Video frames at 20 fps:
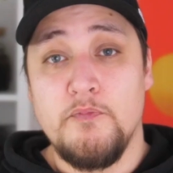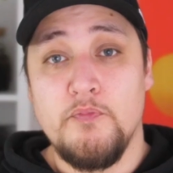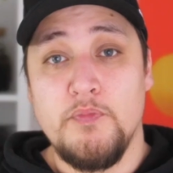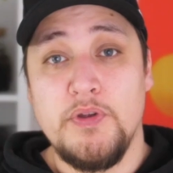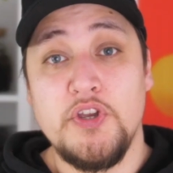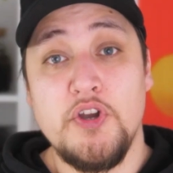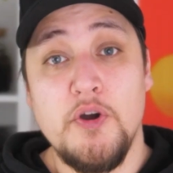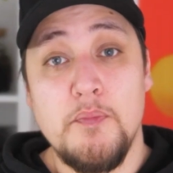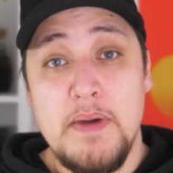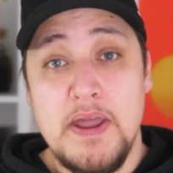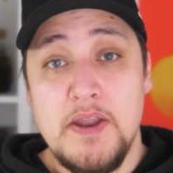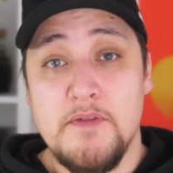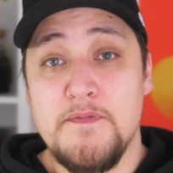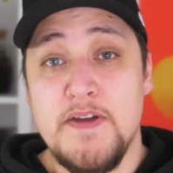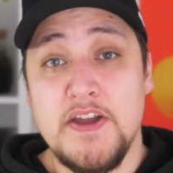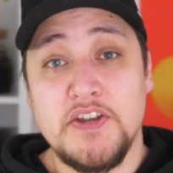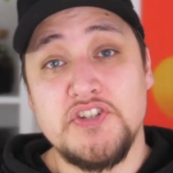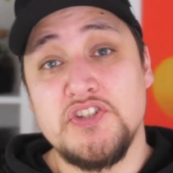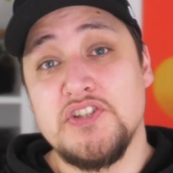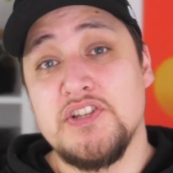When you got
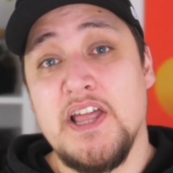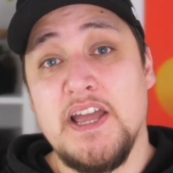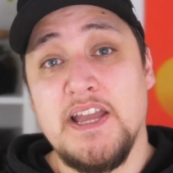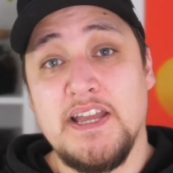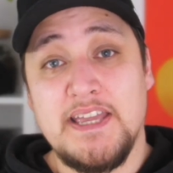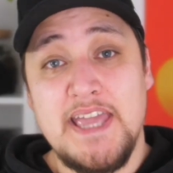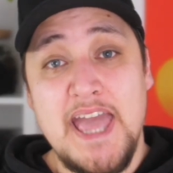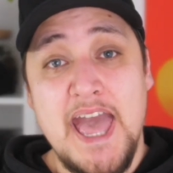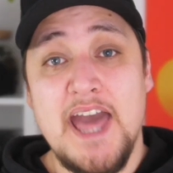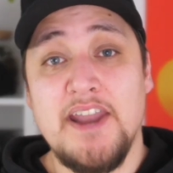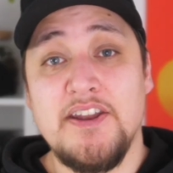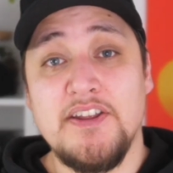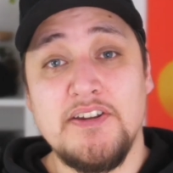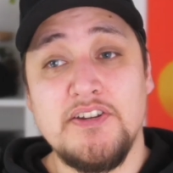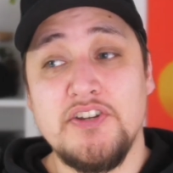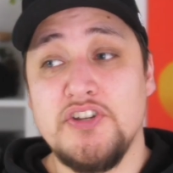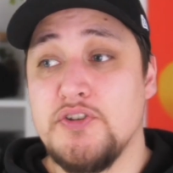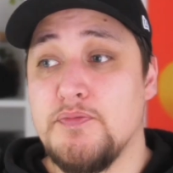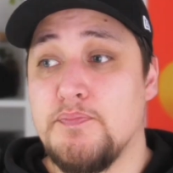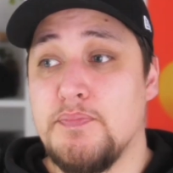manufacturers like
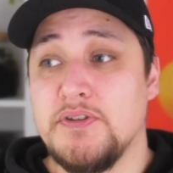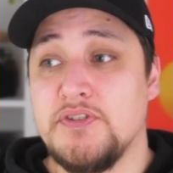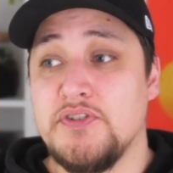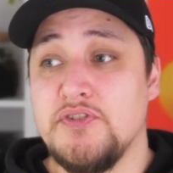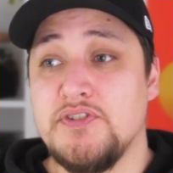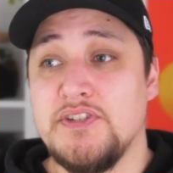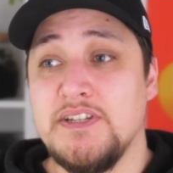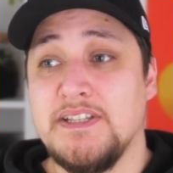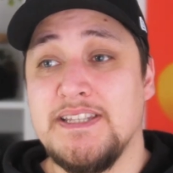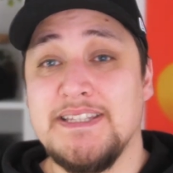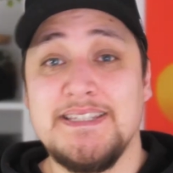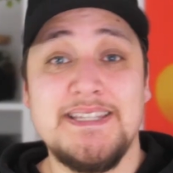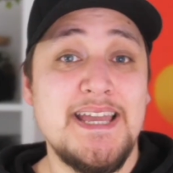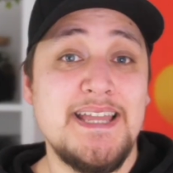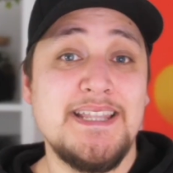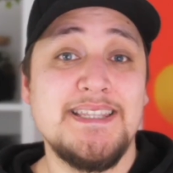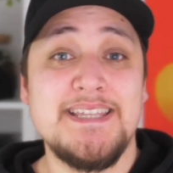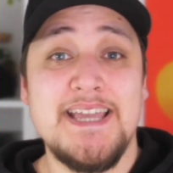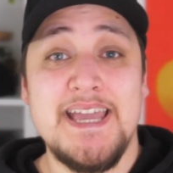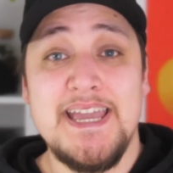Canon producing the
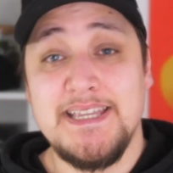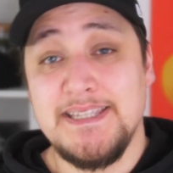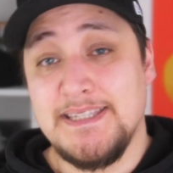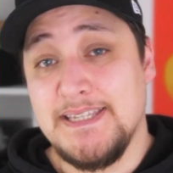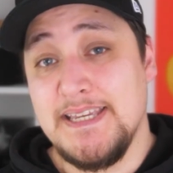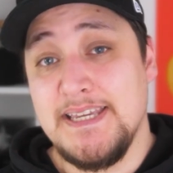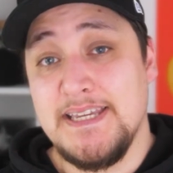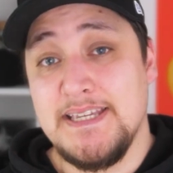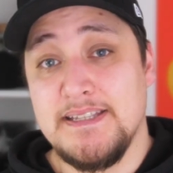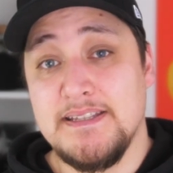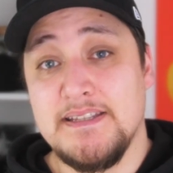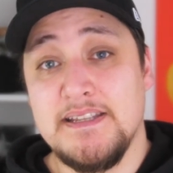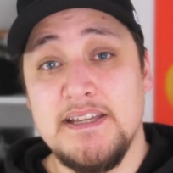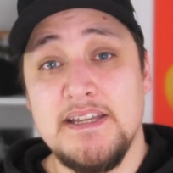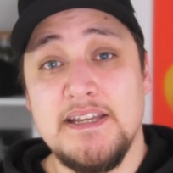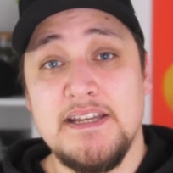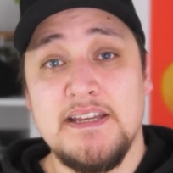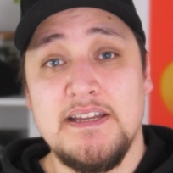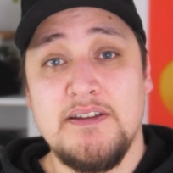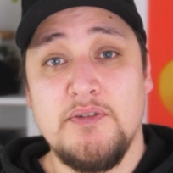10-18,
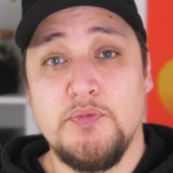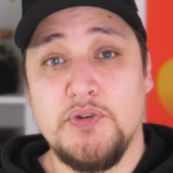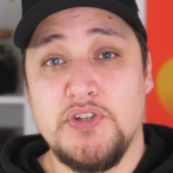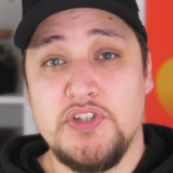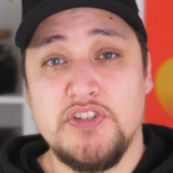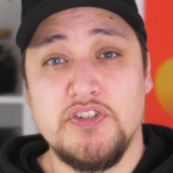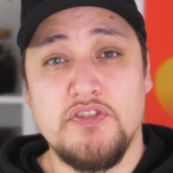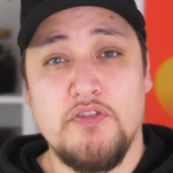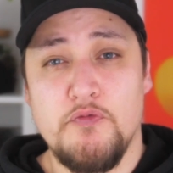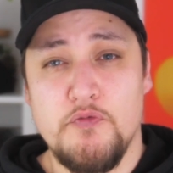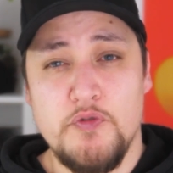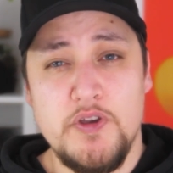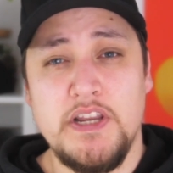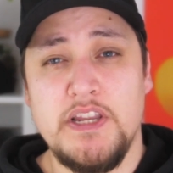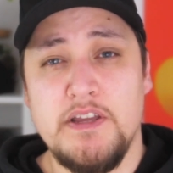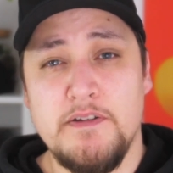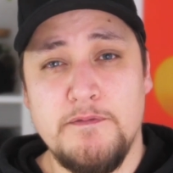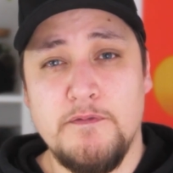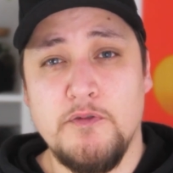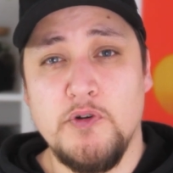which is
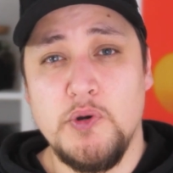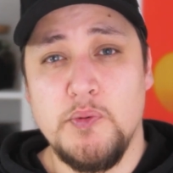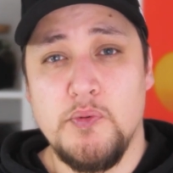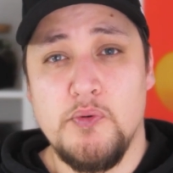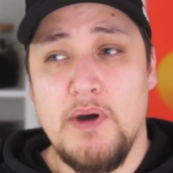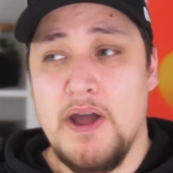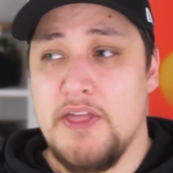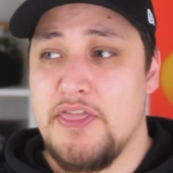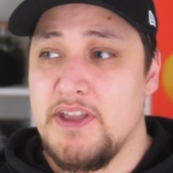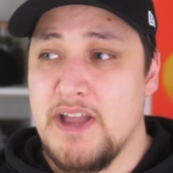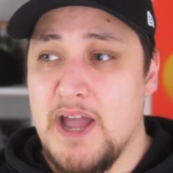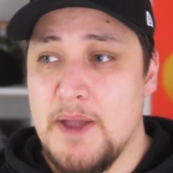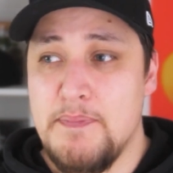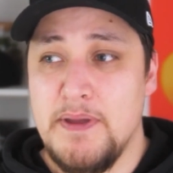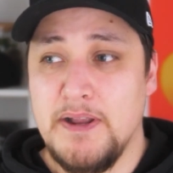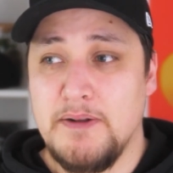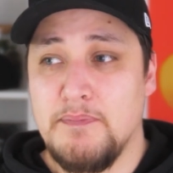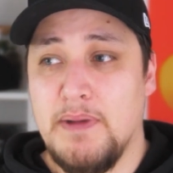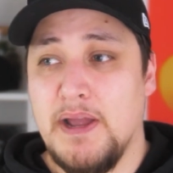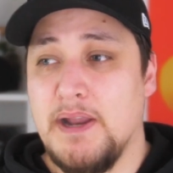really affordable. I think I
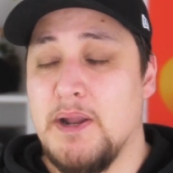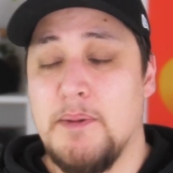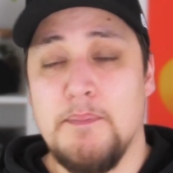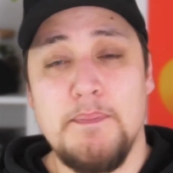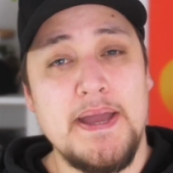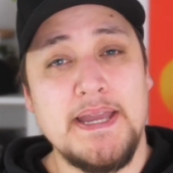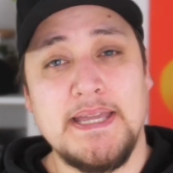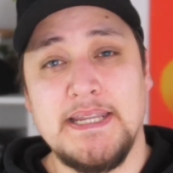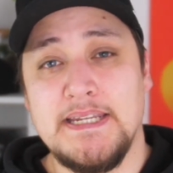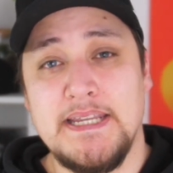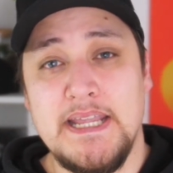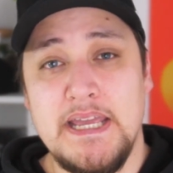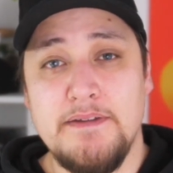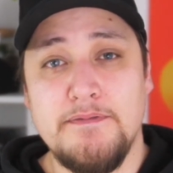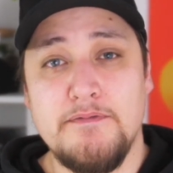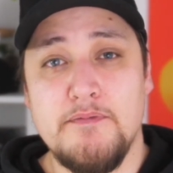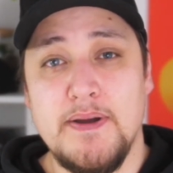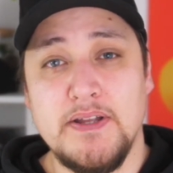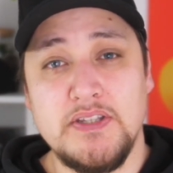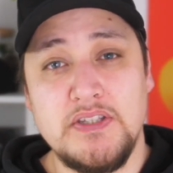picked mine up back in the day
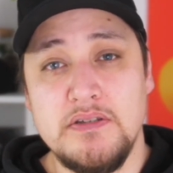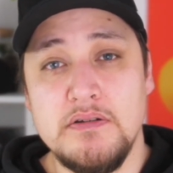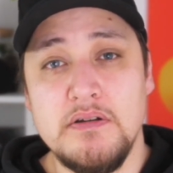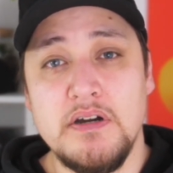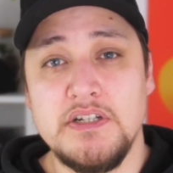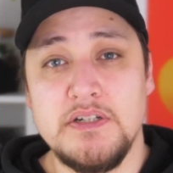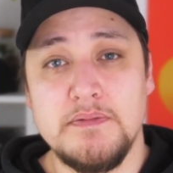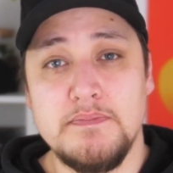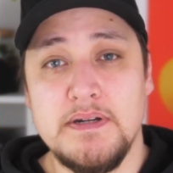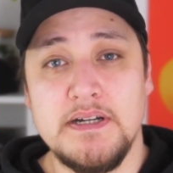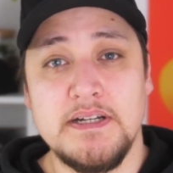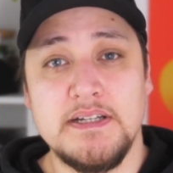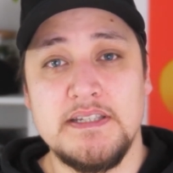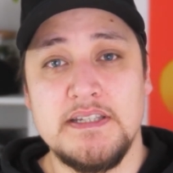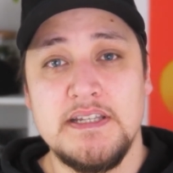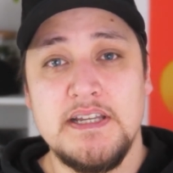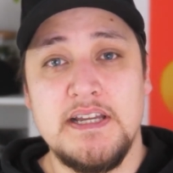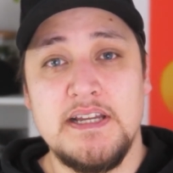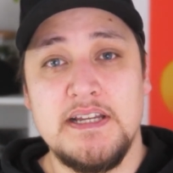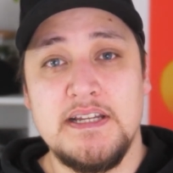for about 200 bucks.